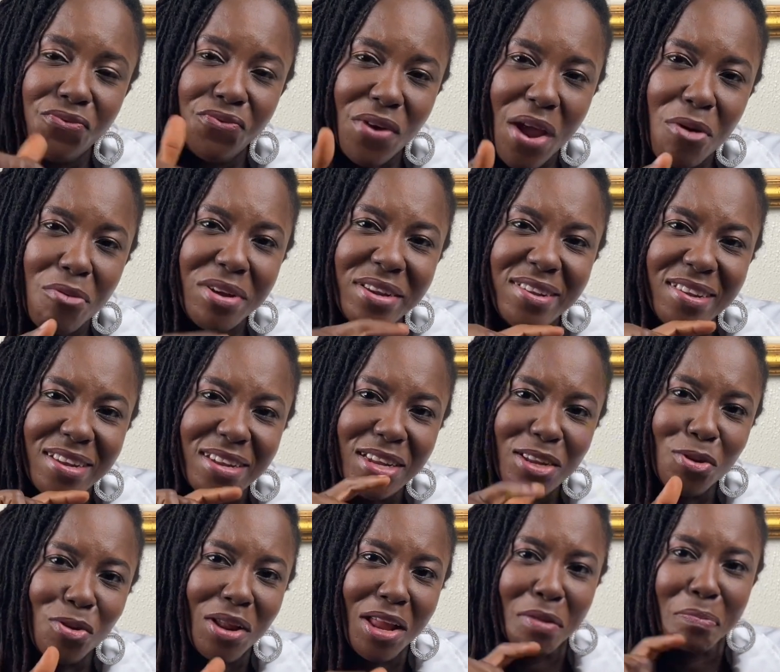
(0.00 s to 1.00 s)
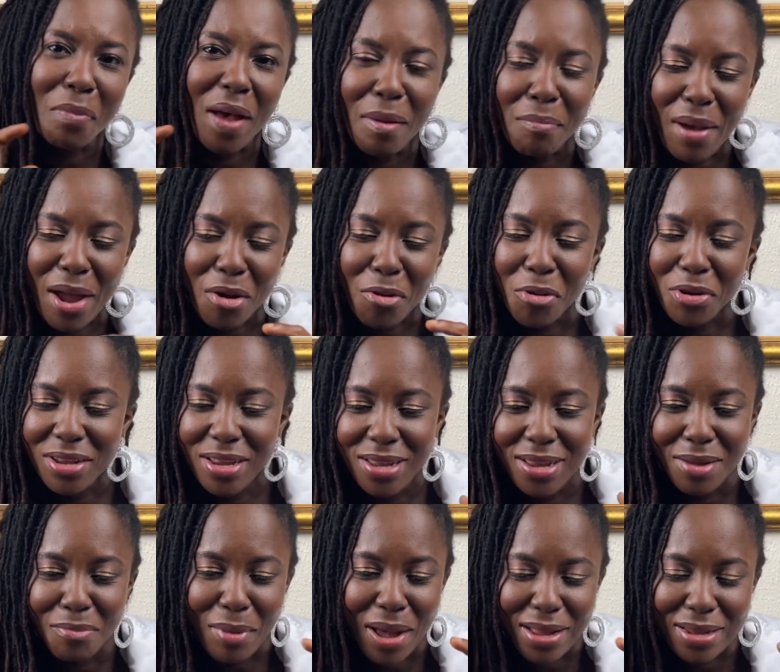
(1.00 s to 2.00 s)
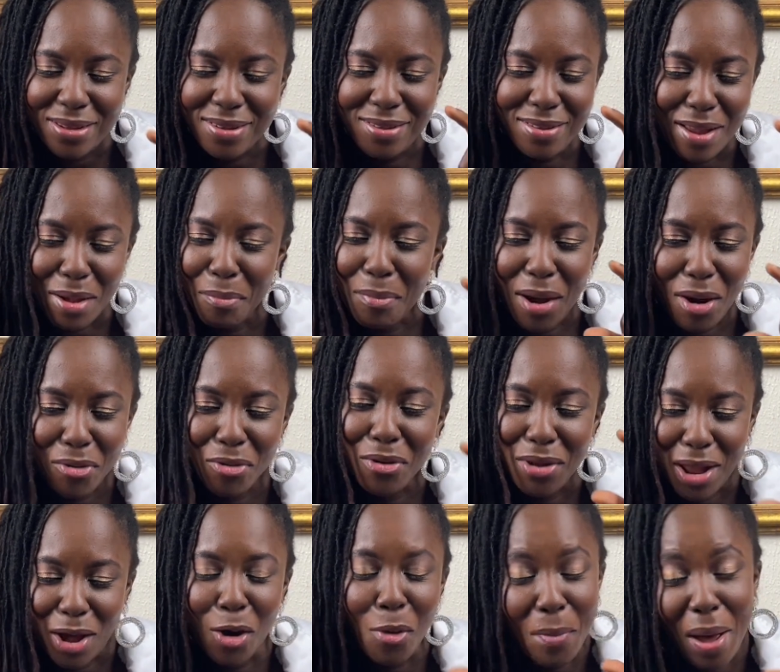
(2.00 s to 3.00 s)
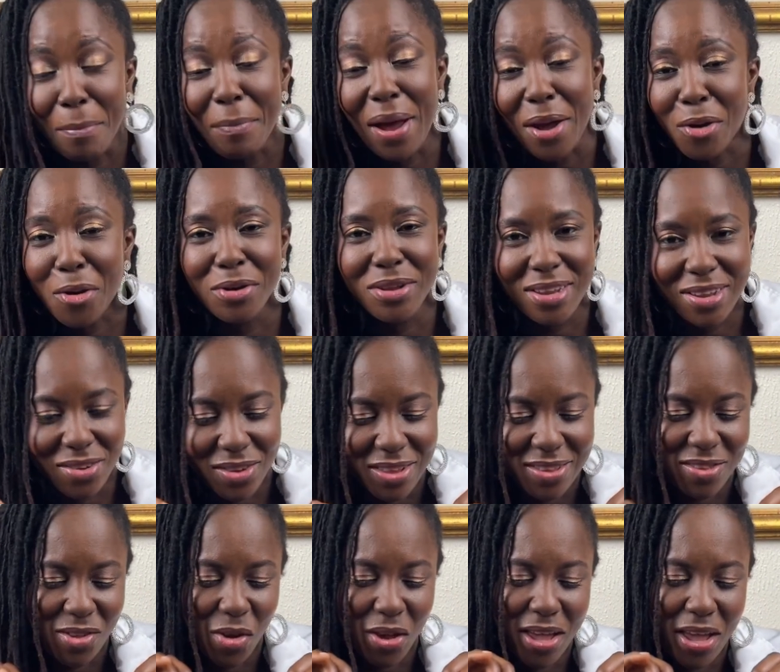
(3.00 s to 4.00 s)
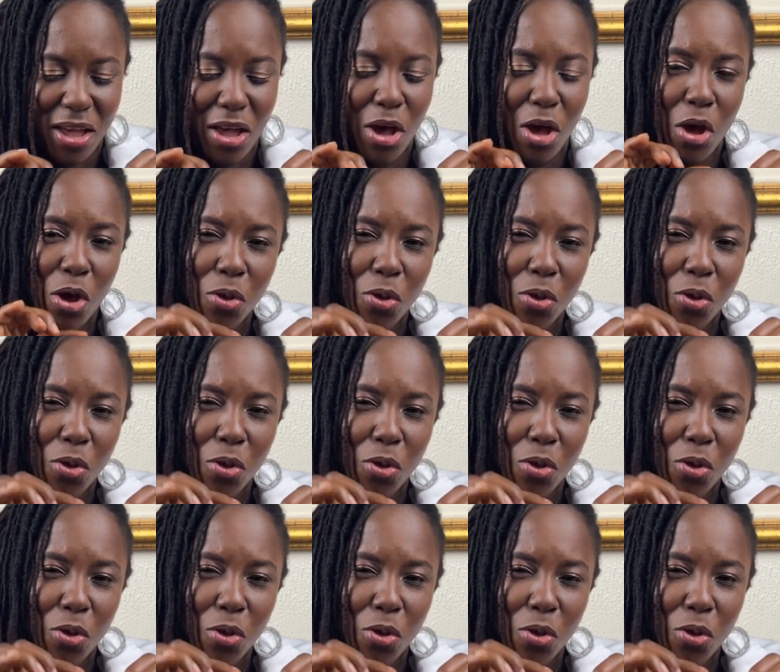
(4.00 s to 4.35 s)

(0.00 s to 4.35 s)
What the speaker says: vary the needle length. My Dermaroller or my microneedle is not here.